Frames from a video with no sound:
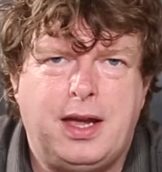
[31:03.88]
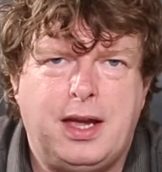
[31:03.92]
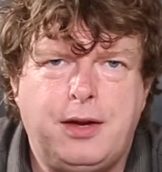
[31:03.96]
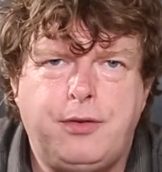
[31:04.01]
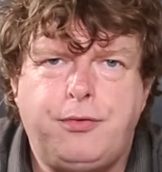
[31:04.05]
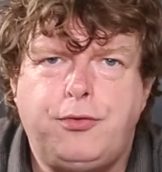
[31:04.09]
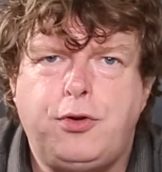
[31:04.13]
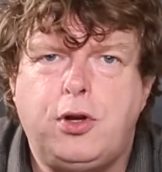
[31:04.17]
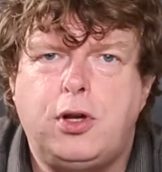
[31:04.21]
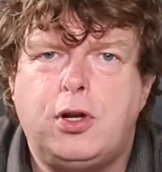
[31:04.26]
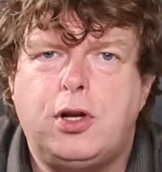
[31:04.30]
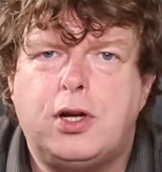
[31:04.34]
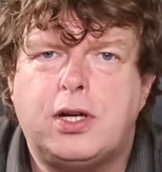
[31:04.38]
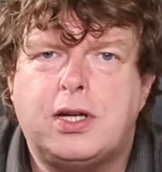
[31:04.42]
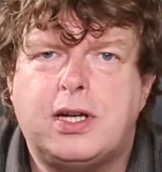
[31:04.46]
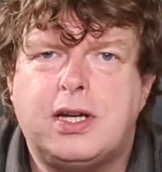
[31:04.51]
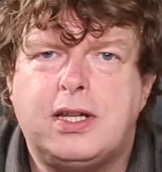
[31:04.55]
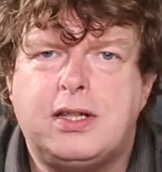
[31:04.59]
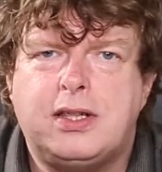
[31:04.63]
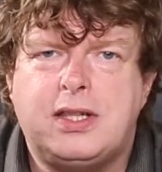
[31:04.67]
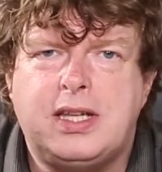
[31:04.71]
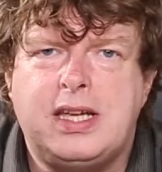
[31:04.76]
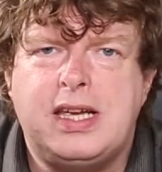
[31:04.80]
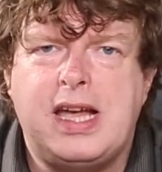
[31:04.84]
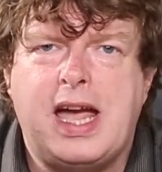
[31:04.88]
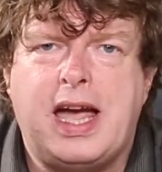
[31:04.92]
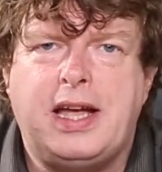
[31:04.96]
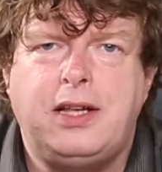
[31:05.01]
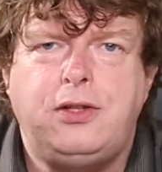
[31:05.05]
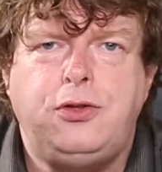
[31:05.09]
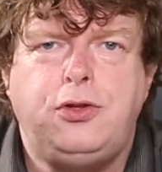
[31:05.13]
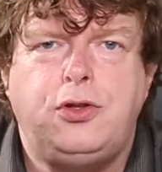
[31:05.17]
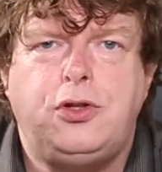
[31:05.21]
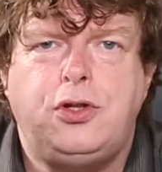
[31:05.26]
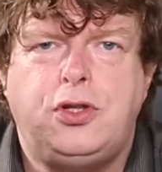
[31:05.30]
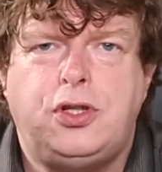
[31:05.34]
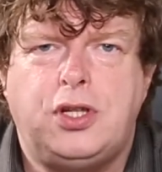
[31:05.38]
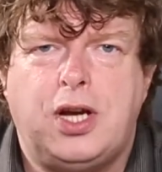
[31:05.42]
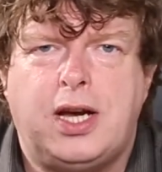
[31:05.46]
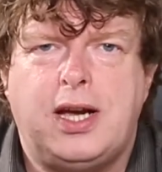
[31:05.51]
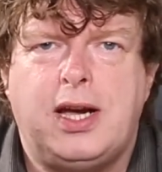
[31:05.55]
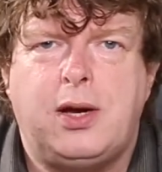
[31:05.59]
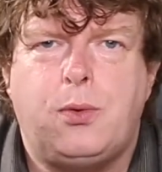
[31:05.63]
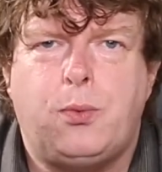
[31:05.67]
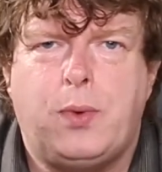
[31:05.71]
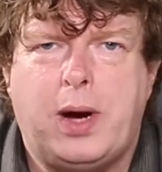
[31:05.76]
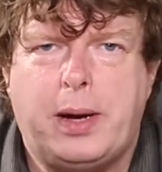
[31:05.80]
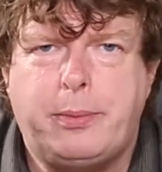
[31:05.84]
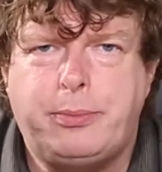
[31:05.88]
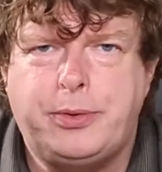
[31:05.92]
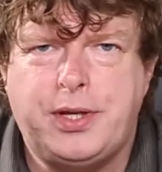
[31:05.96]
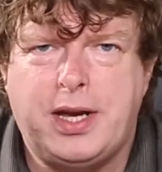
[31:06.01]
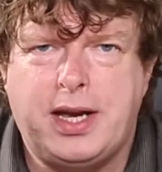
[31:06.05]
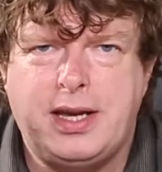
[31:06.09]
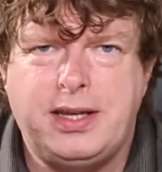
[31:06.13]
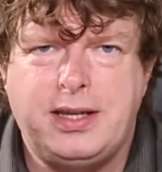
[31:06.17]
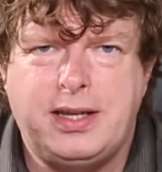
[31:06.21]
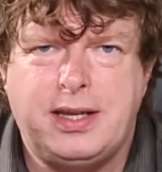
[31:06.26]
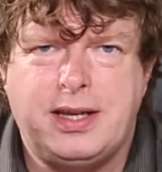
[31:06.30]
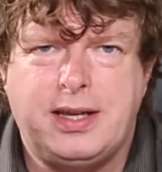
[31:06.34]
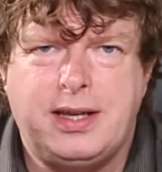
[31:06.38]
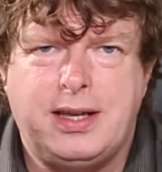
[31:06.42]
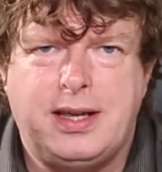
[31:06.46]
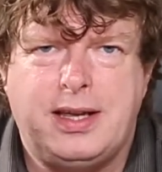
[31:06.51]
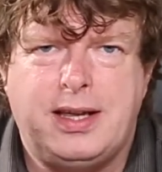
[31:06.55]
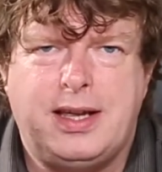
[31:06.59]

If you look at the NUJ website,